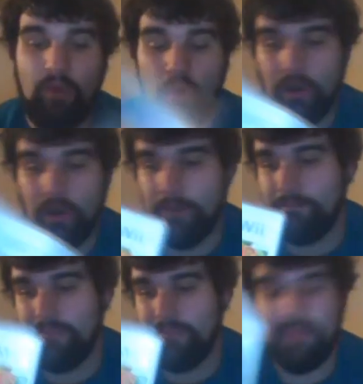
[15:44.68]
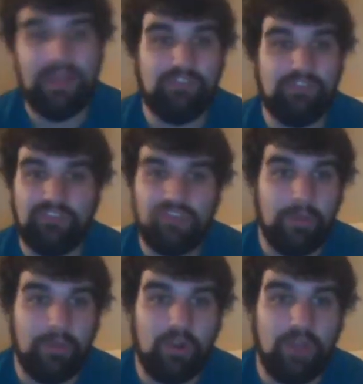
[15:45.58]
or maybe I'll just
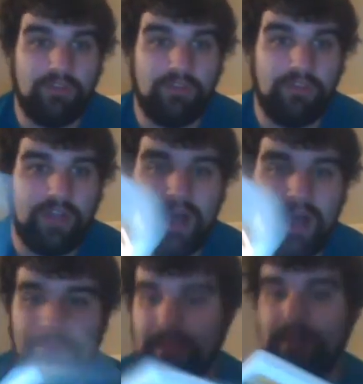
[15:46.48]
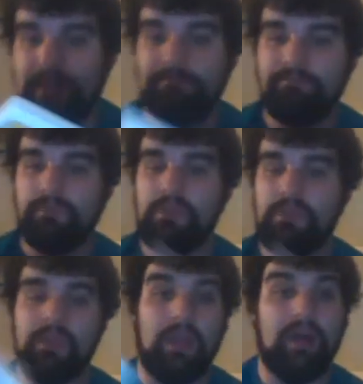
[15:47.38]
come across another copy and
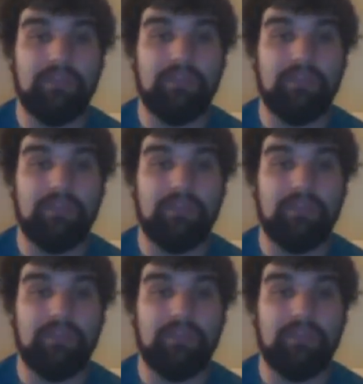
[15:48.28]
I'll have a